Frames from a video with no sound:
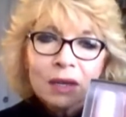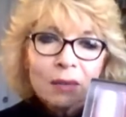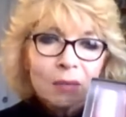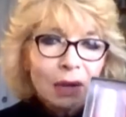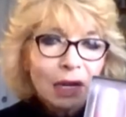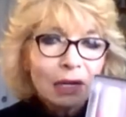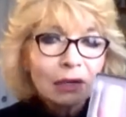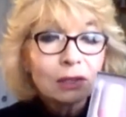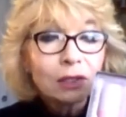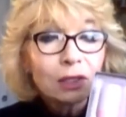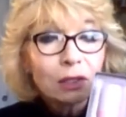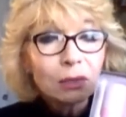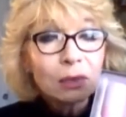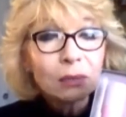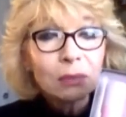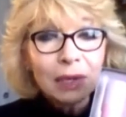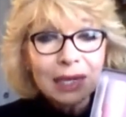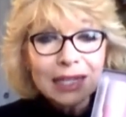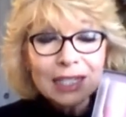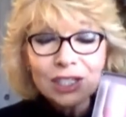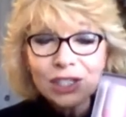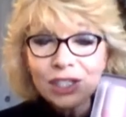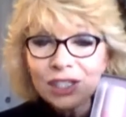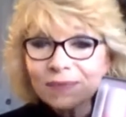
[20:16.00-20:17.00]

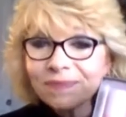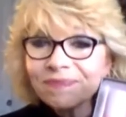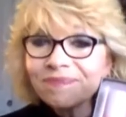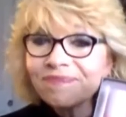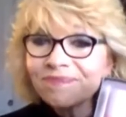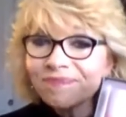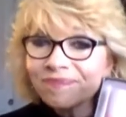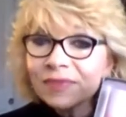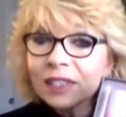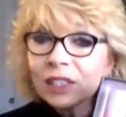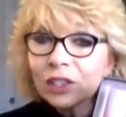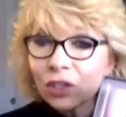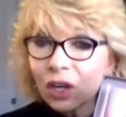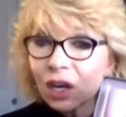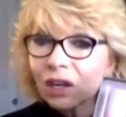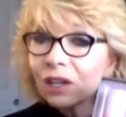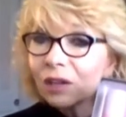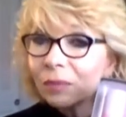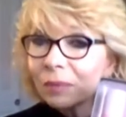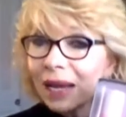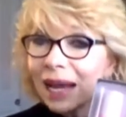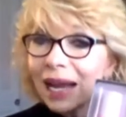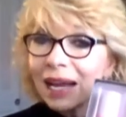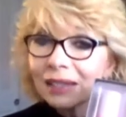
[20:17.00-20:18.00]
Microdermabrasion,
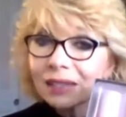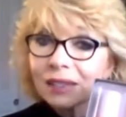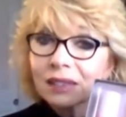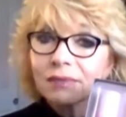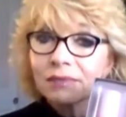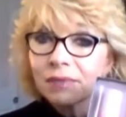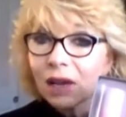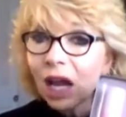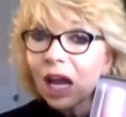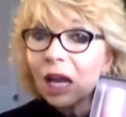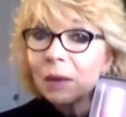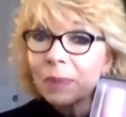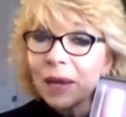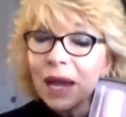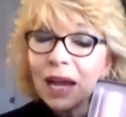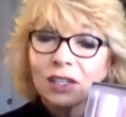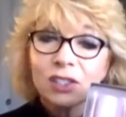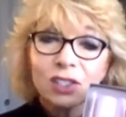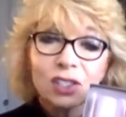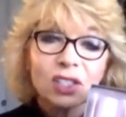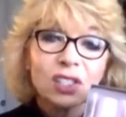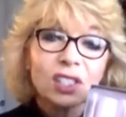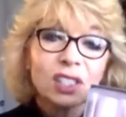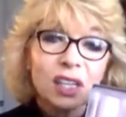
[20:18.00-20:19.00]
charcoal mask, eye
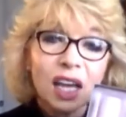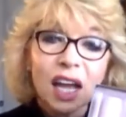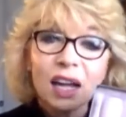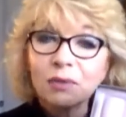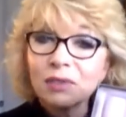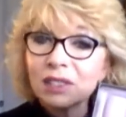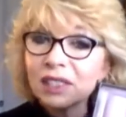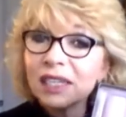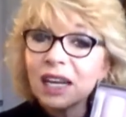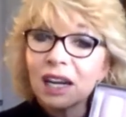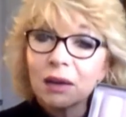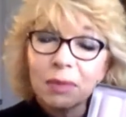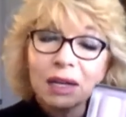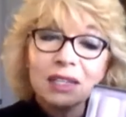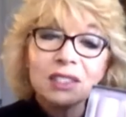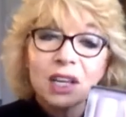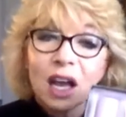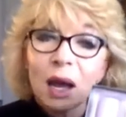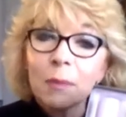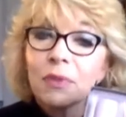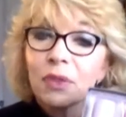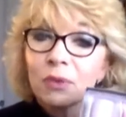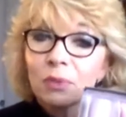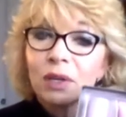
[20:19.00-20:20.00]
patches, I would say are my
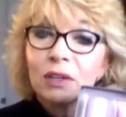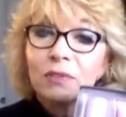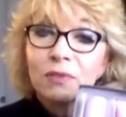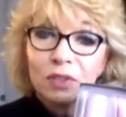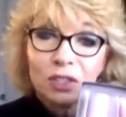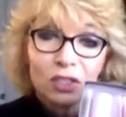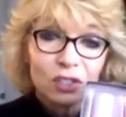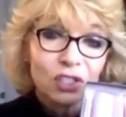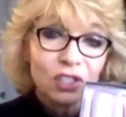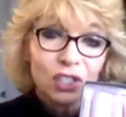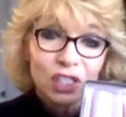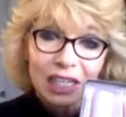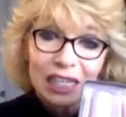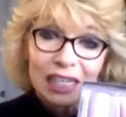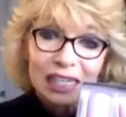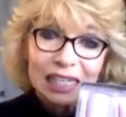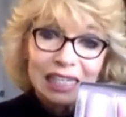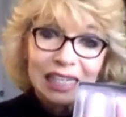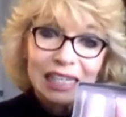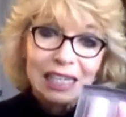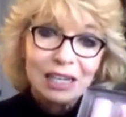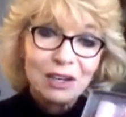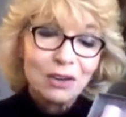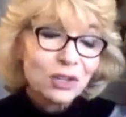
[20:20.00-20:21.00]
top 3 for your skin.
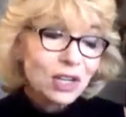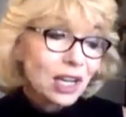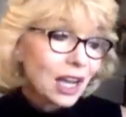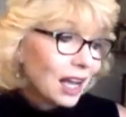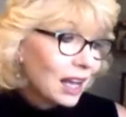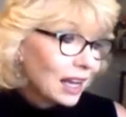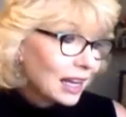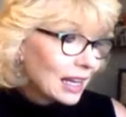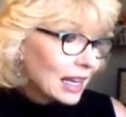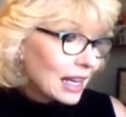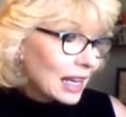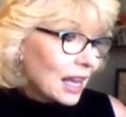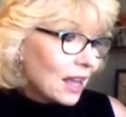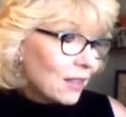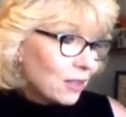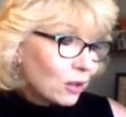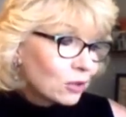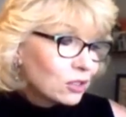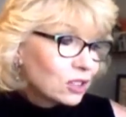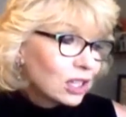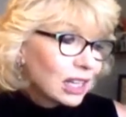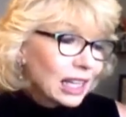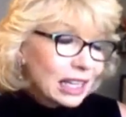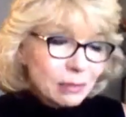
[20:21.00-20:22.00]
Okay?
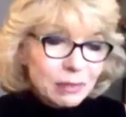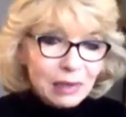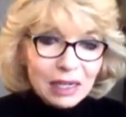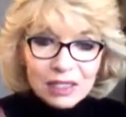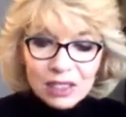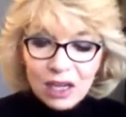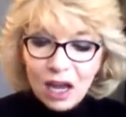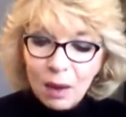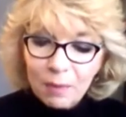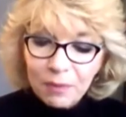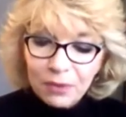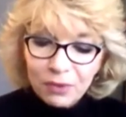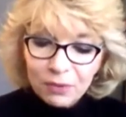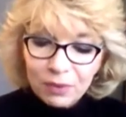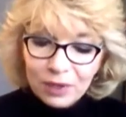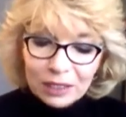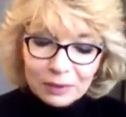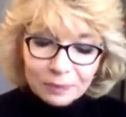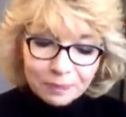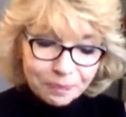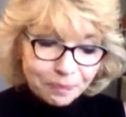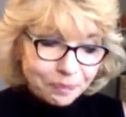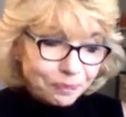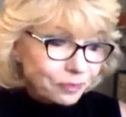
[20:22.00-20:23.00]
Those are like my top 3.